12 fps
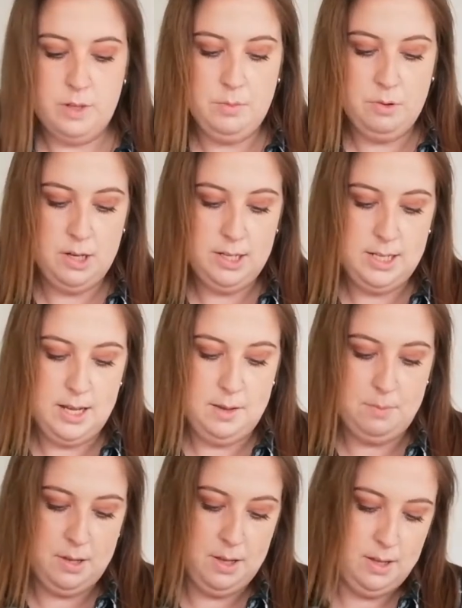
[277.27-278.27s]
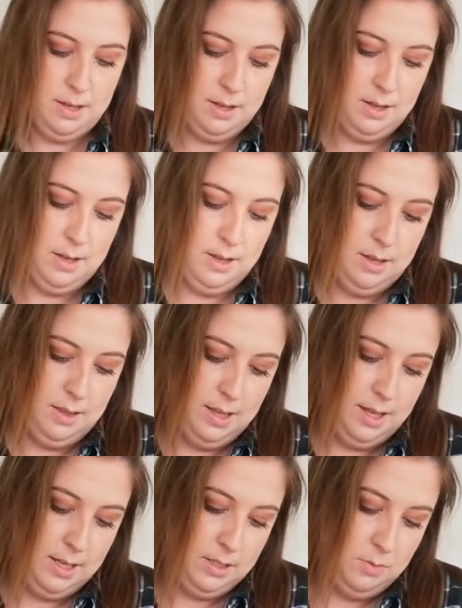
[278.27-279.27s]
I'm going to tip
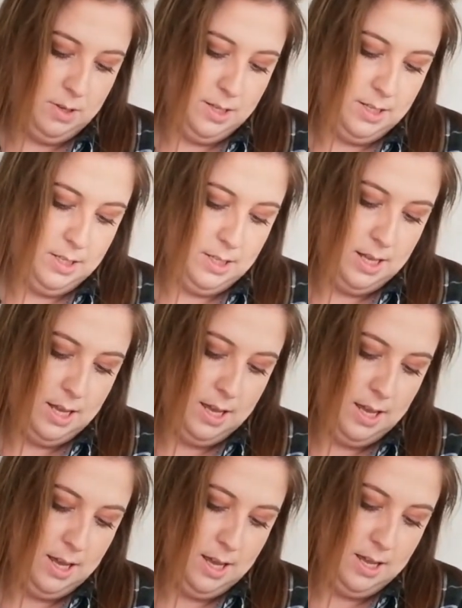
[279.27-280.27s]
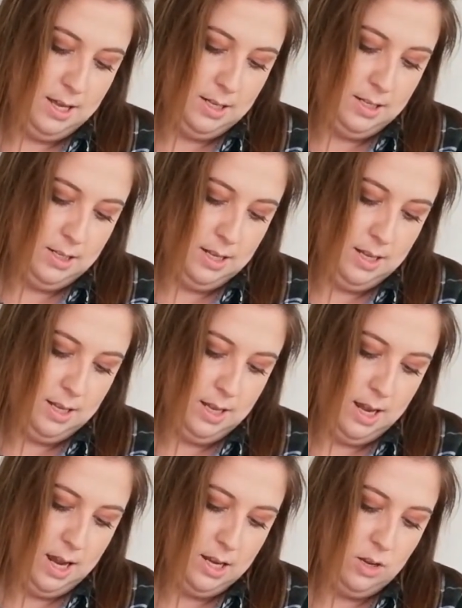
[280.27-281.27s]
these ones out.
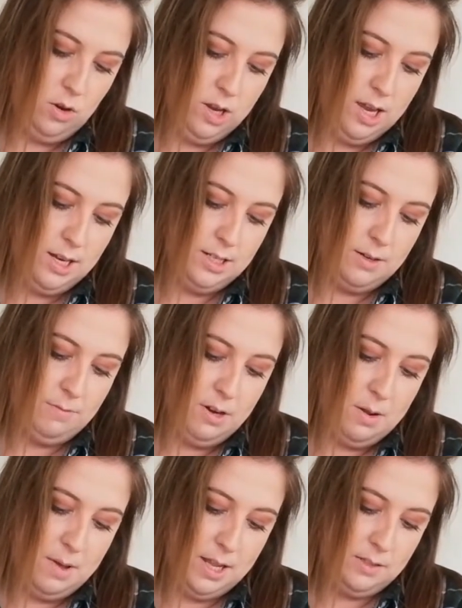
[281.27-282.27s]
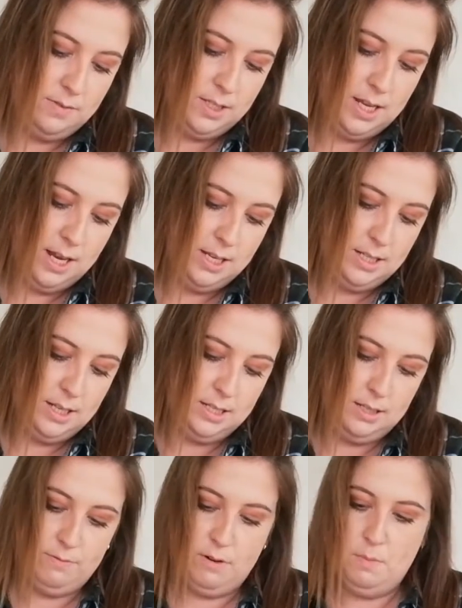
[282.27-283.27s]
And you get different amounts of seeds in
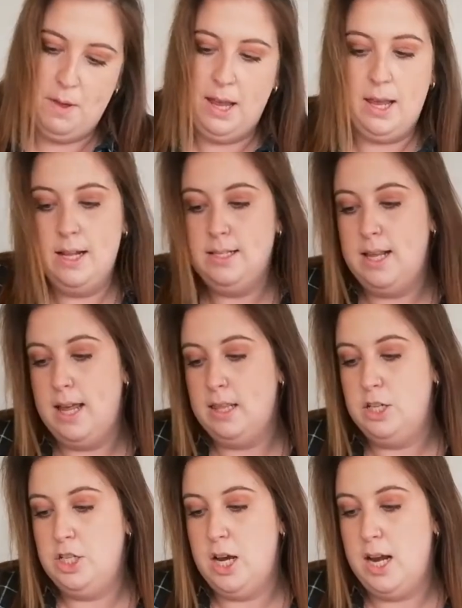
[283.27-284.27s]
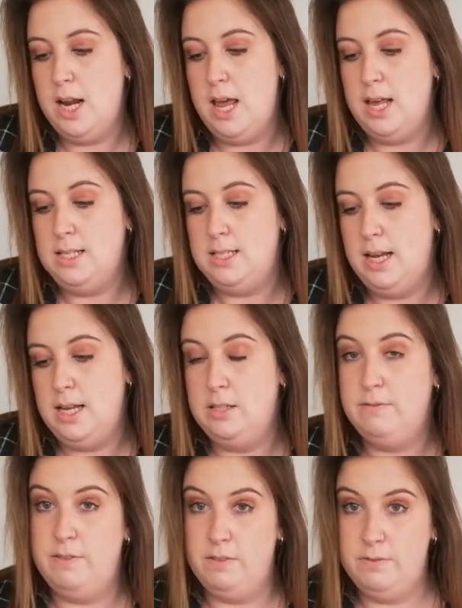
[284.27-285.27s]
different packets. Like the China Aster has
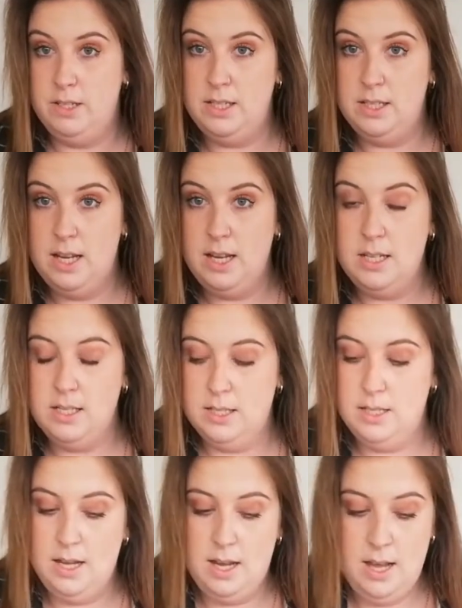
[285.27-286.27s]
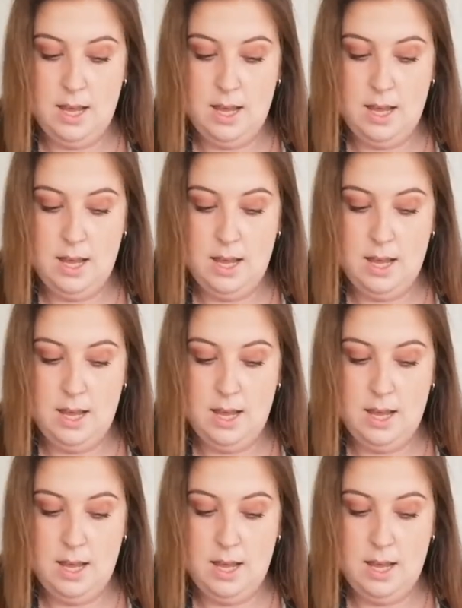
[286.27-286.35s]
50 seeds.